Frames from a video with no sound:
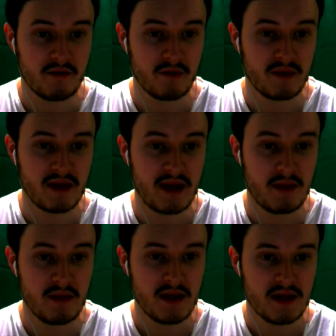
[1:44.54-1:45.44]
the
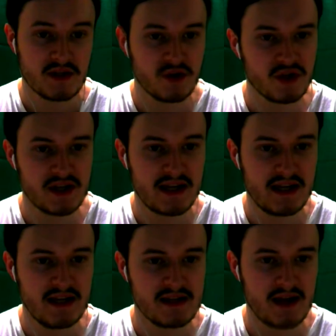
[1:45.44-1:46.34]
game. So it looks like
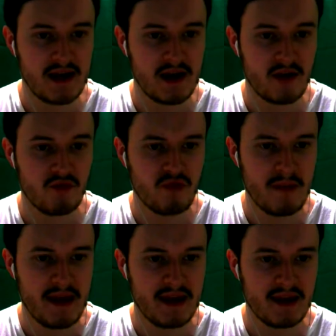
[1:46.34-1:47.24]
he's
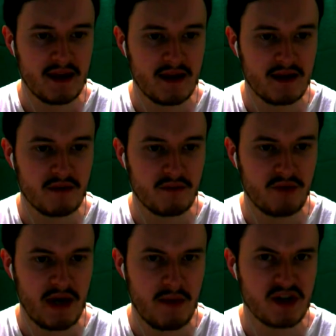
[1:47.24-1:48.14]
remaking it
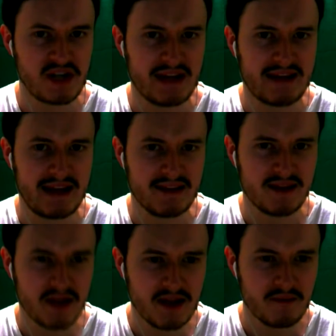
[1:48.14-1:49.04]
pretty much
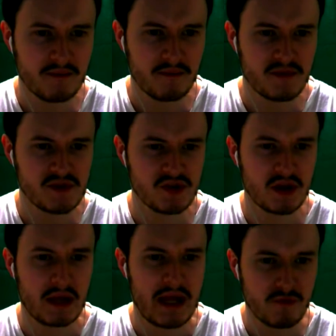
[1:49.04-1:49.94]
identically. So
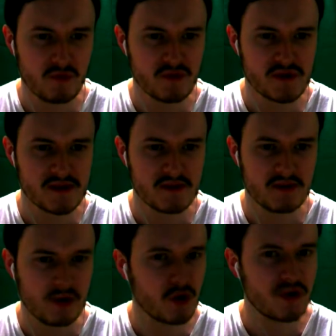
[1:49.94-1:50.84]
the levels,
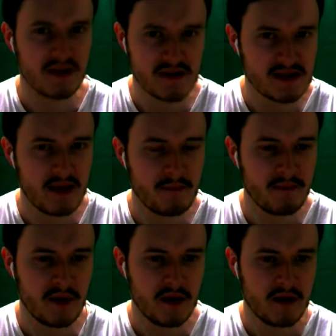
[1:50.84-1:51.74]
they look the
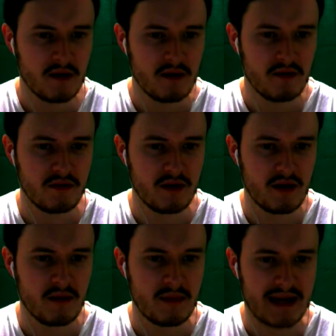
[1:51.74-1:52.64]
same,
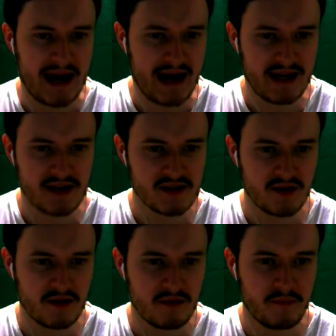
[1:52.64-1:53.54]
the mechanics
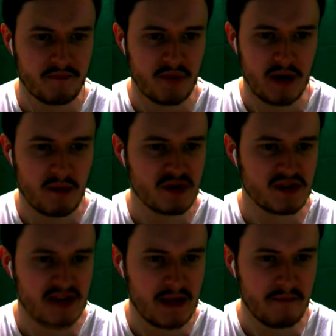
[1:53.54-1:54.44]
are pretty much
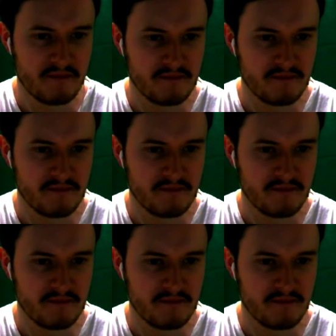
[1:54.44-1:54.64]
the same.